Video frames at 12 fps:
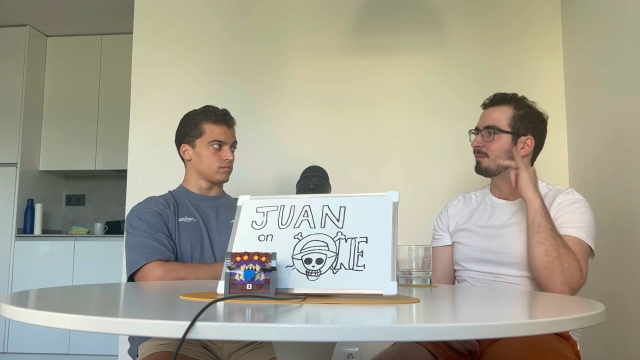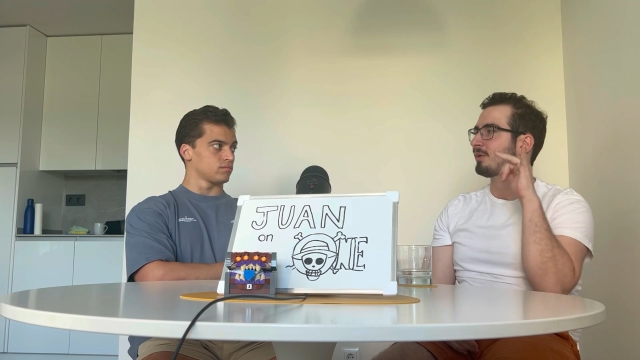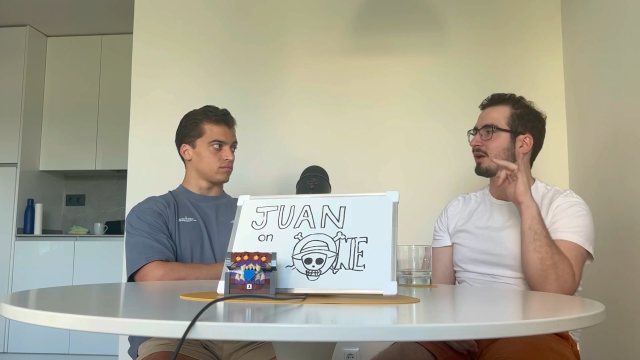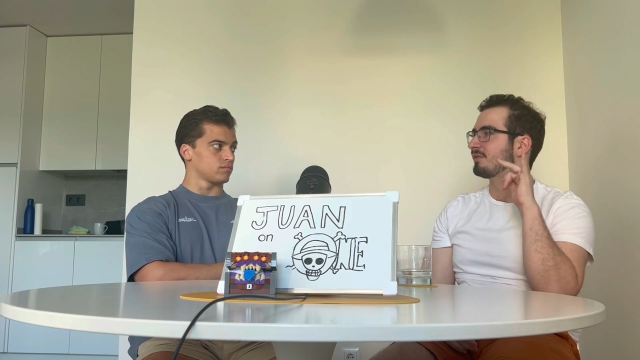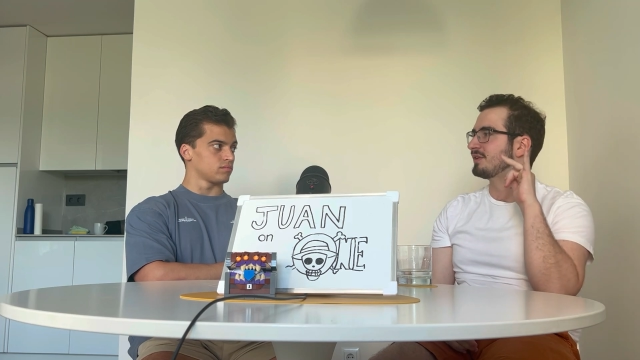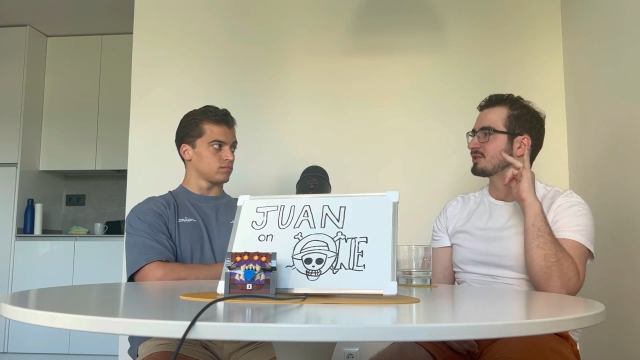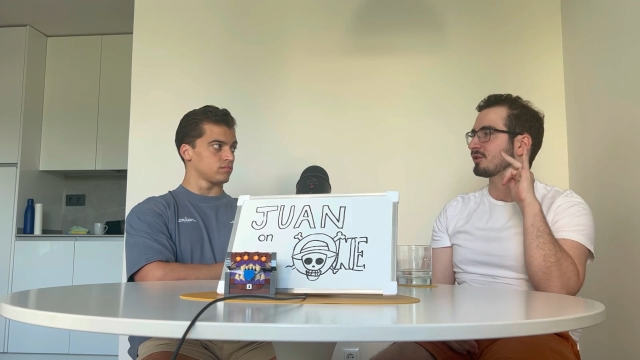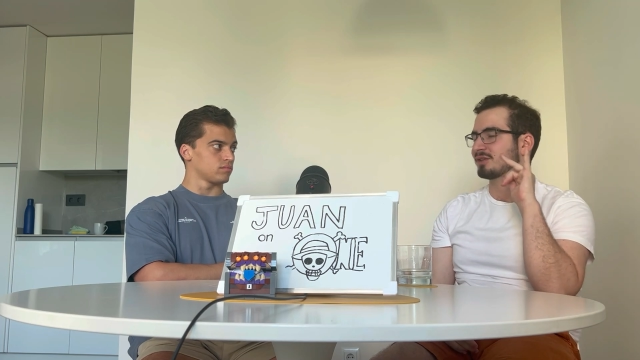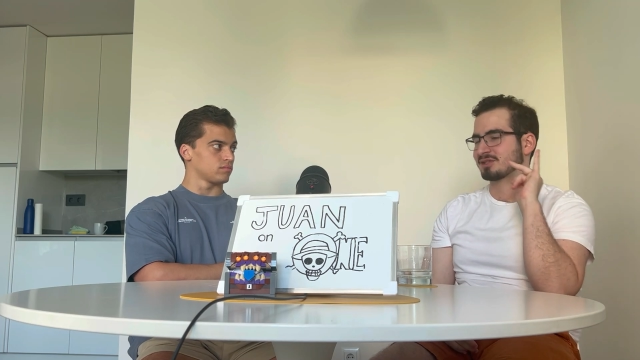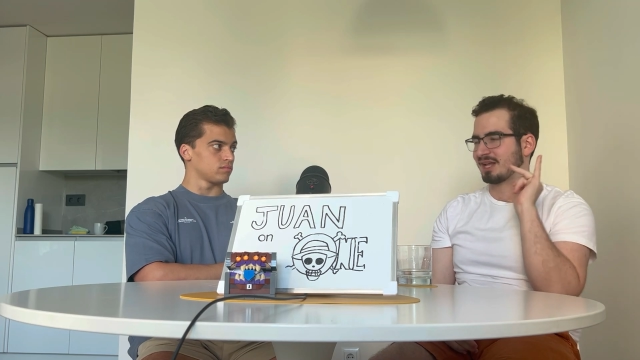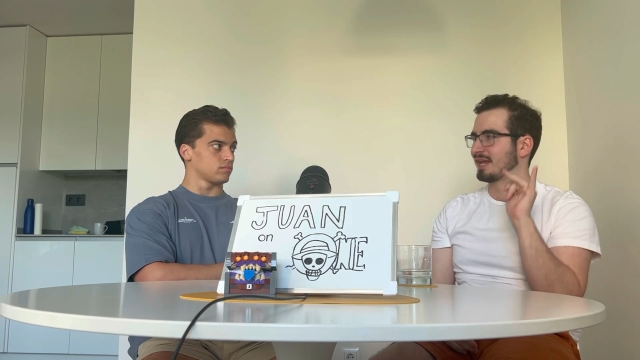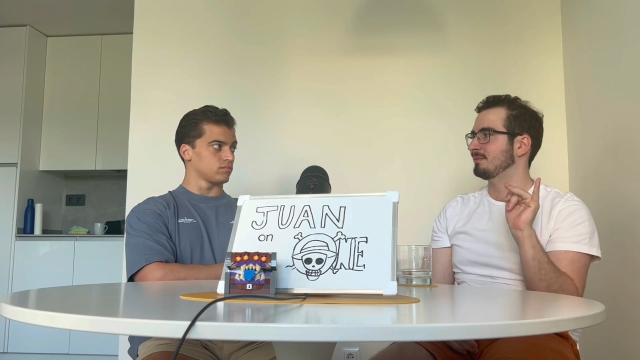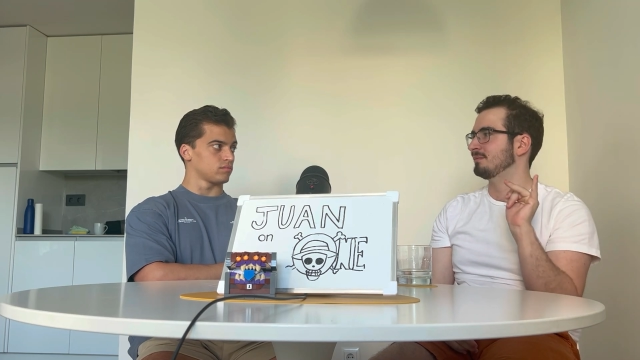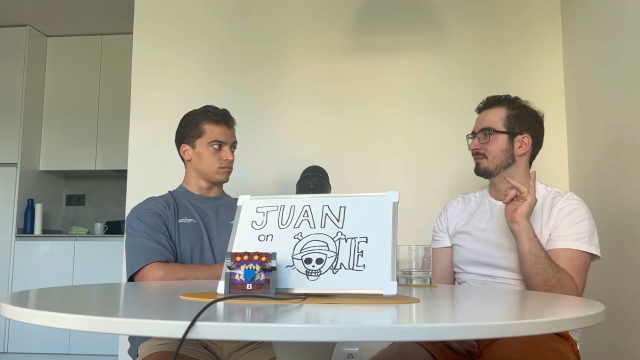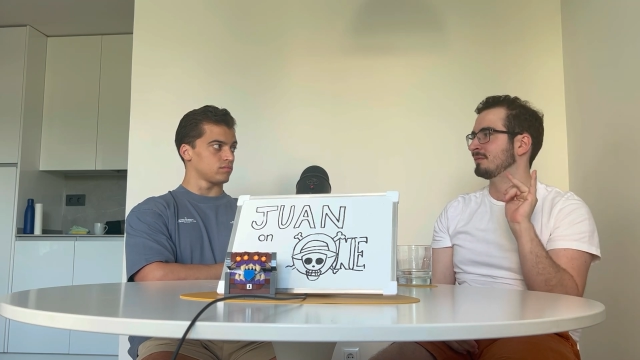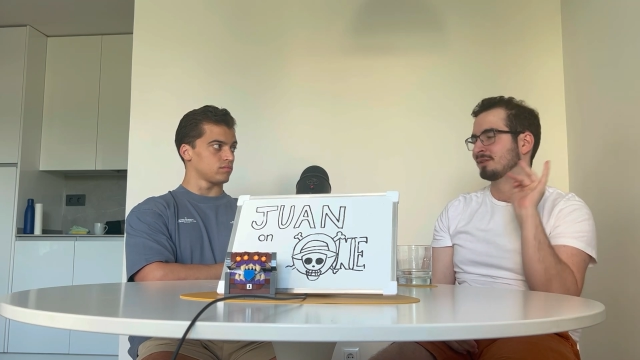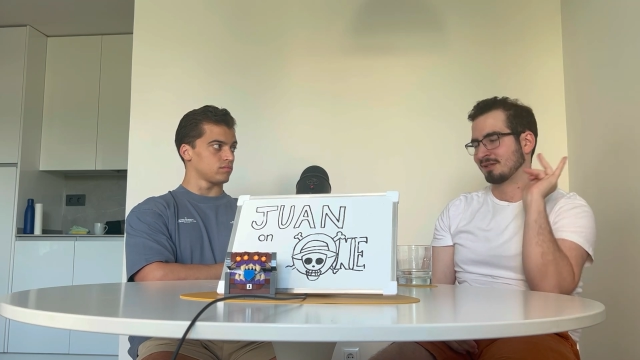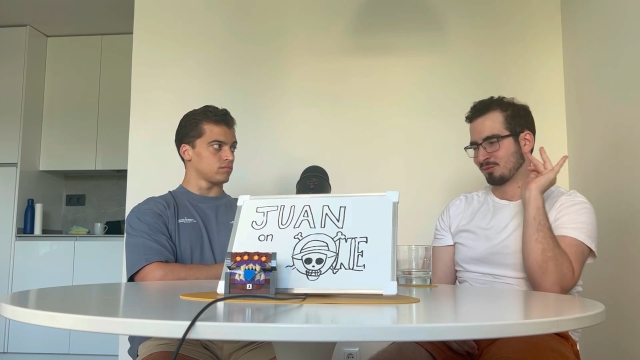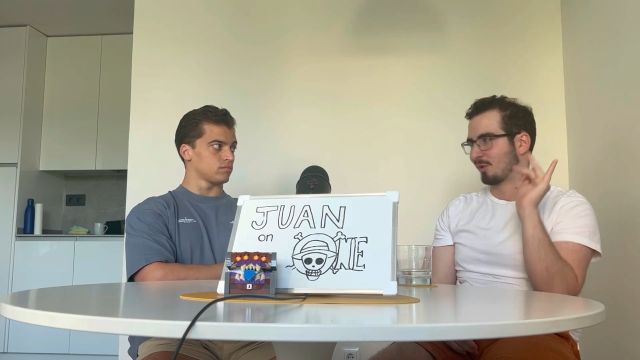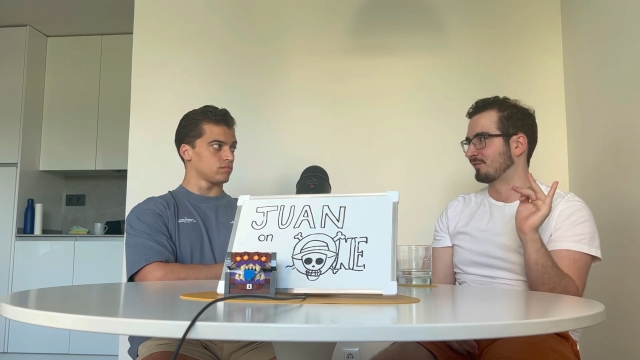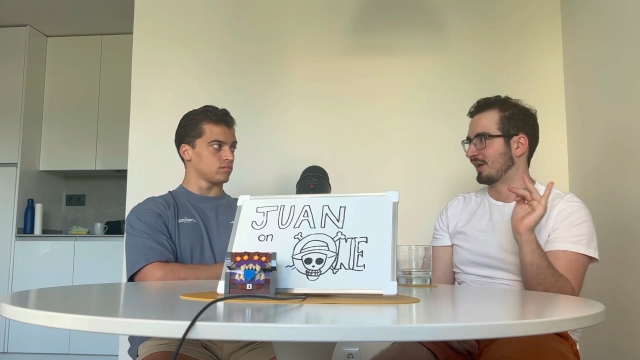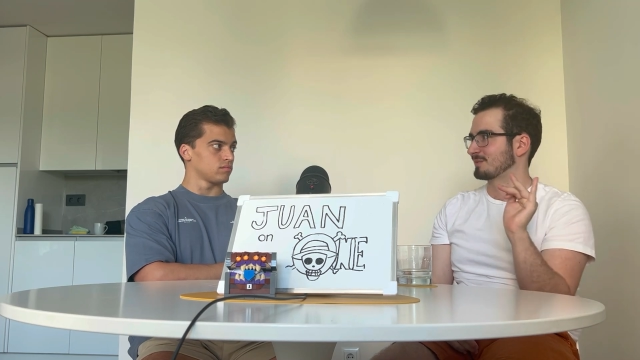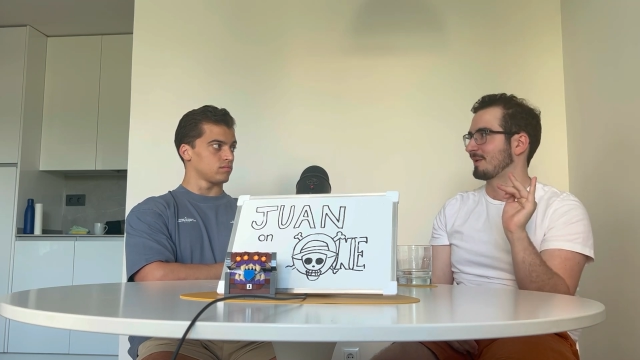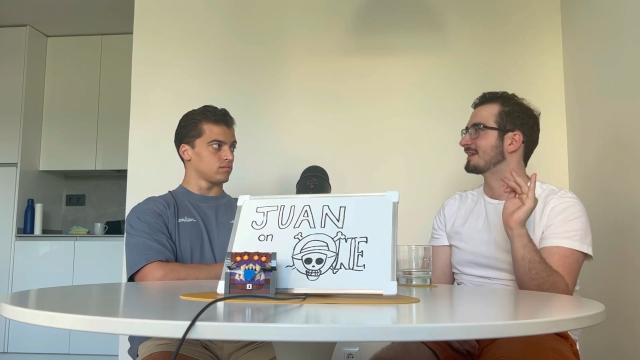Speaker 1: But if these are the same, then there's one
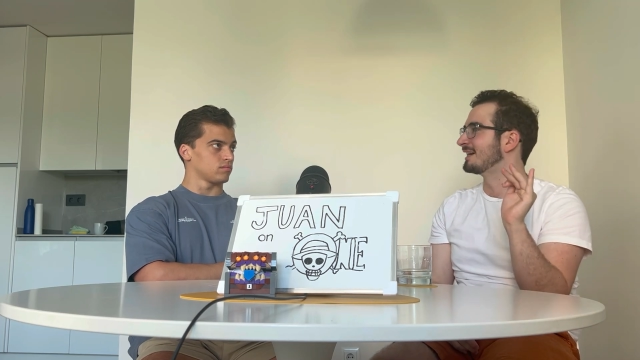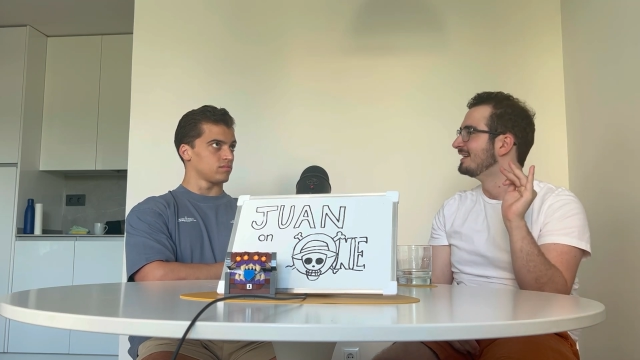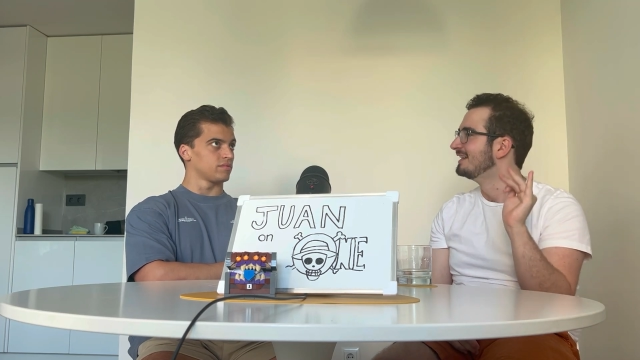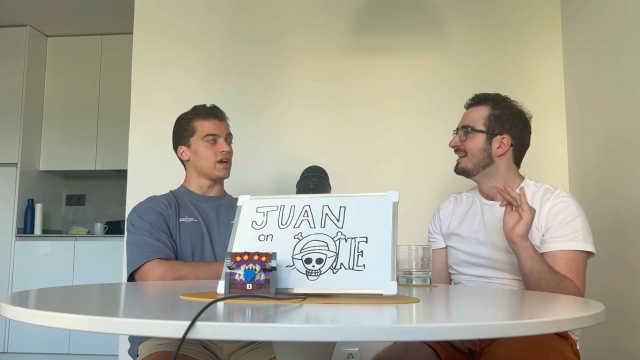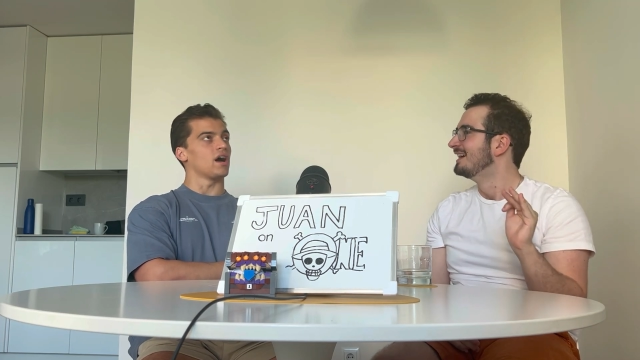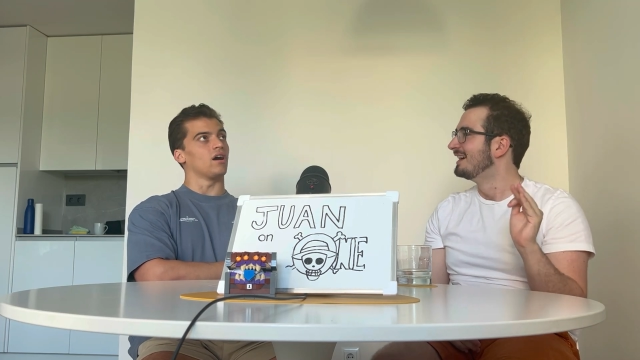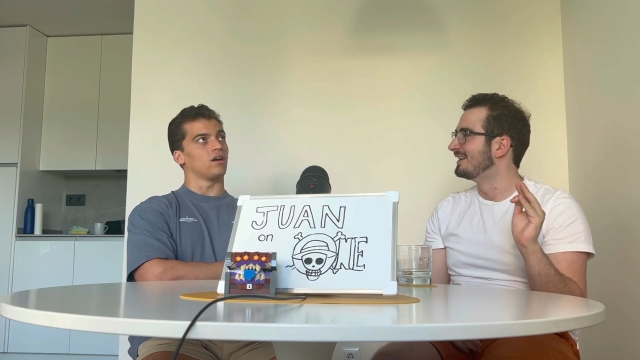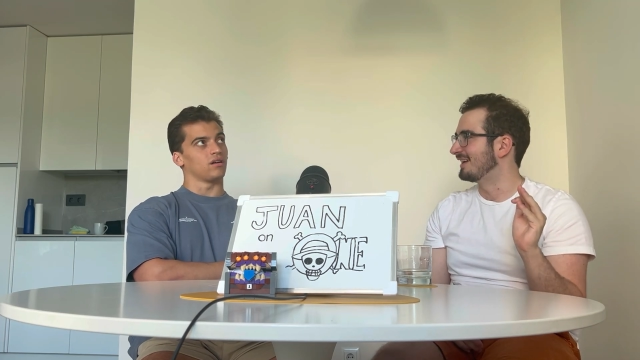flashback. Yeah.